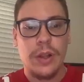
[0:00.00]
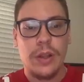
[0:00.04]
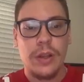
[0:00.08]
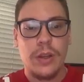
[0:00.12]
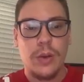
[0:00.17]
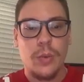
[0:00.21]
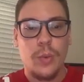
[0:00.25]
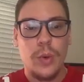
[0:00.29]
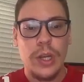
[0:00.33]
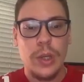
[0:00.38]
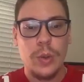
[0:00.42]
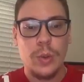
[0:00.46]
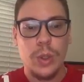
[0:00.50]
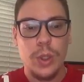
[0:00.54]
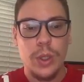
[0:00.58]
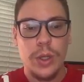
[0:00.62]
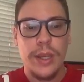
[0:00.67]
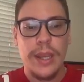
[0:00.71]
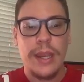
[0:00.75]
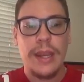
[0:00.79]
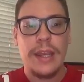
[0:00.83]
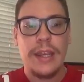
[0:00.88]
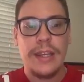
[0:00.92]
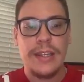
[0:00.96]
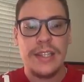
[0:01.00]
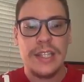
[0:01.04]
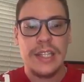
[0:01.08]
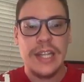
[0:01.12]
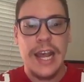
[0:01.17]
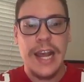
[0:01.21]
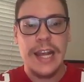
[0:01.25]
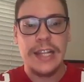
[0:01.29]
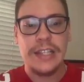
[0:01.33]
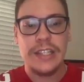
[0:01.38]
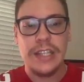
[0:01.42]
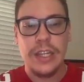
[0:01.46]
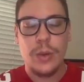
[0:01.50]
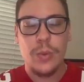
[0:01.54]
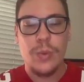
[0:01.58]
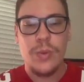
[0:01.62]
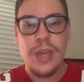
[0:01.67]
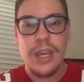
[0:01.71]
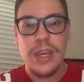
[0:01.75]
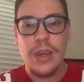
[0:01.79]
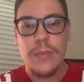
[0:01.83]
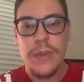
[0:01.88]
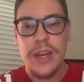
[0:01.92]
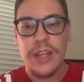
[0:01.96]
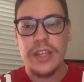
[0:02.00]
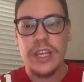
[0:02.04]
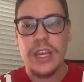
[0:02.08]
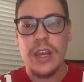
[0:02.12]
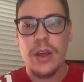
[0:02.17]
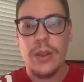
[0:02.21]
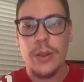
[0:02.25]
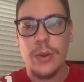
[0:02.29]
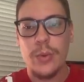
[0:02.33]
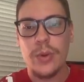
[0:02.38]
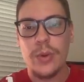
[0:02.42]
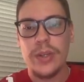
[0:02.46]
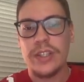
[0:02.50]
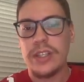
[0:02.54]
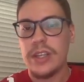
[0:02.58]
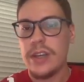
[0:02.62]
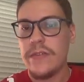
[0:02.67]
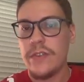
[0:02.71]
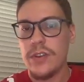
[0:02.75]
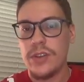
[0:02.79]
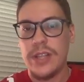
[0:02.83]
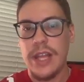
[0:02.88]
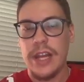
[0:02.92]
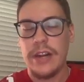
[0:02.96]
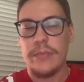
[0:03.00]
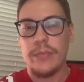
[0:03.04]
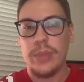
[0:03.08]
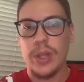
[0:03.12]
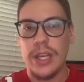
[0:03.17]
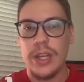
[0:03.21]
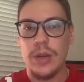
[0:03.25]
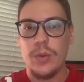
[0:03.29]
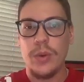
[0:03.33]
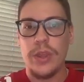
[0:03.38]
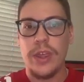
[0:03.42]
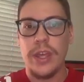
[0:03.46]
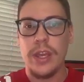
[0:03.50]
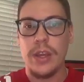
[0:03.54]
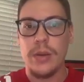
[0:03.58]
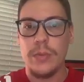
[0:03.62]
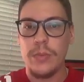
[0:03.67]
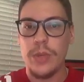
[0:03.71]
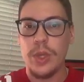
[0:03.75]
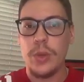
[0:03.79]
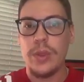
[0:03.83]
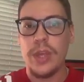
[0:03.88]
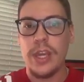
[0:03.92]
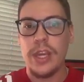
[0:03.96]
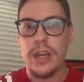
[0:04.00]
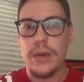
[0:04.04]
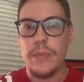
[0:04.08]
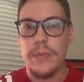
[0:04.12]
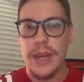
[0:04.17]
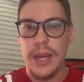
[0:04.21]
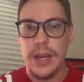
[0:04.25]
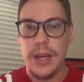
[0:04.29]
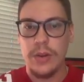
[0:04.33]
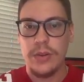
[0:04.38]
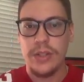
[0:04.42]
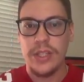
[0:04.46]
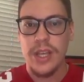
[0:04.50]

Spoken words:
When you look at his stats and you think about the other receivers that have played with him, you think about,